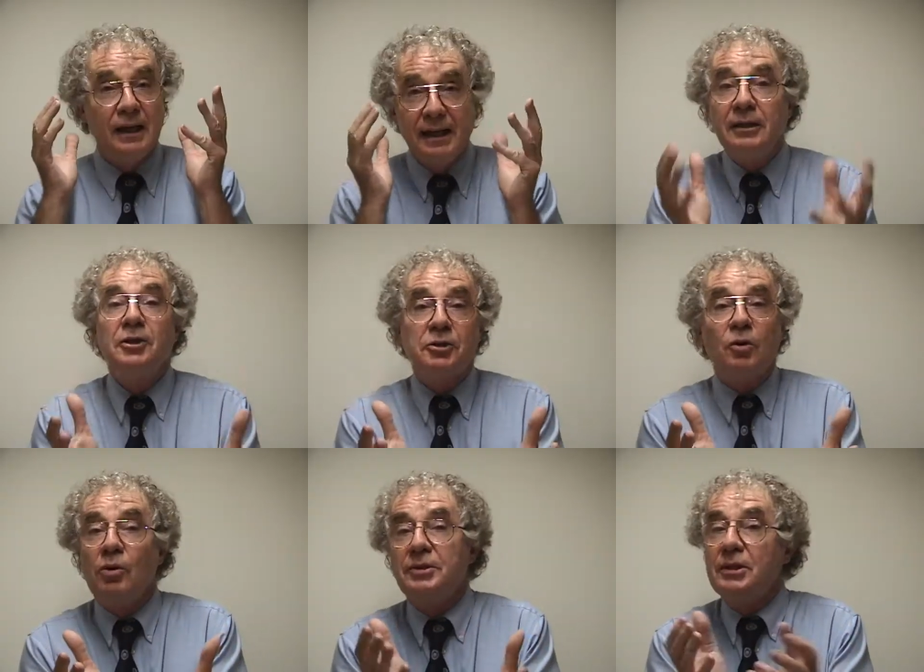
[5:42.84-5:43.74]
English
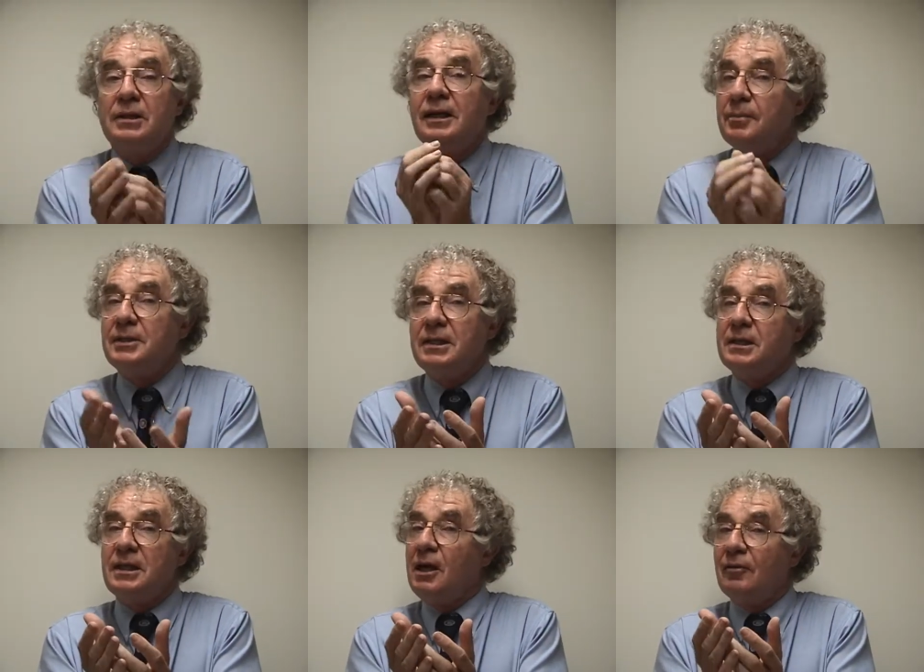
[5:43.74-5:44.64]
courses at
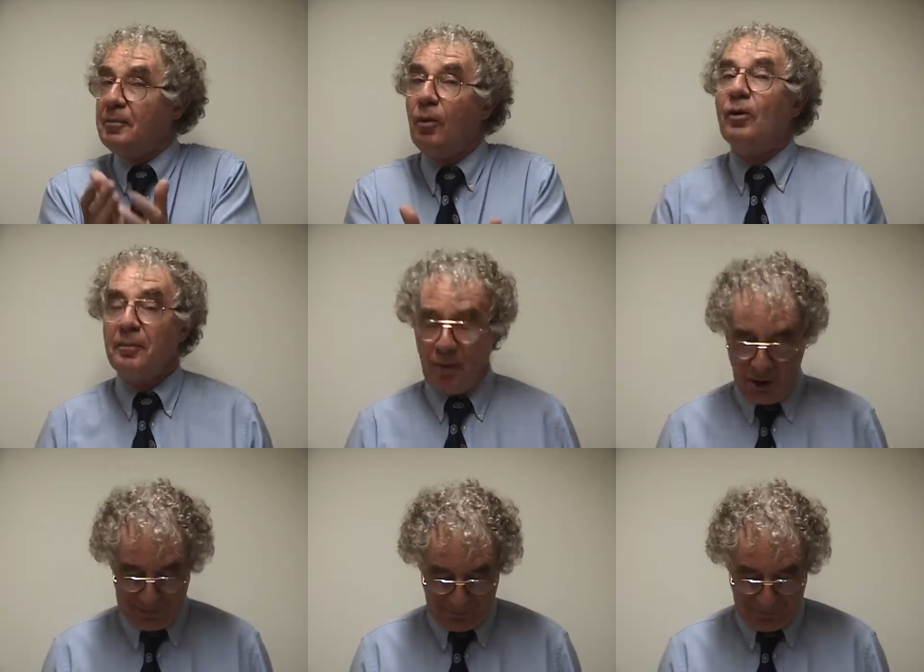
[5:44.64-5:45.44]
MCC are an important part of